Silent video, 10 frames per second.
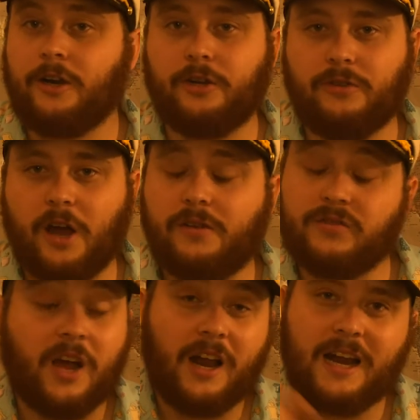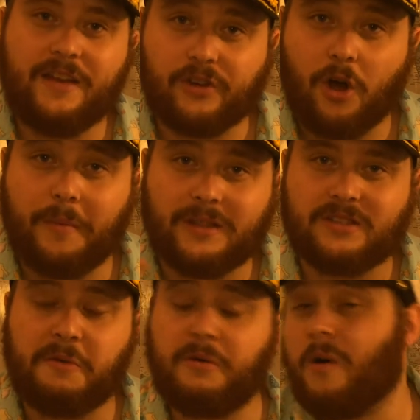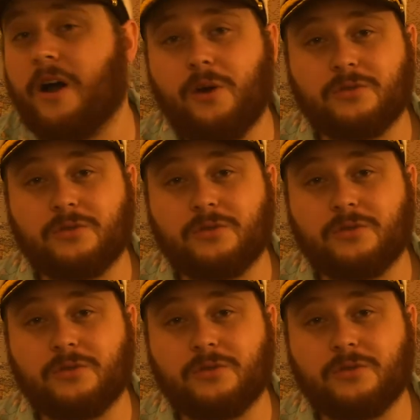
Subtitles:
Who knows? Leave a comment, tell me why.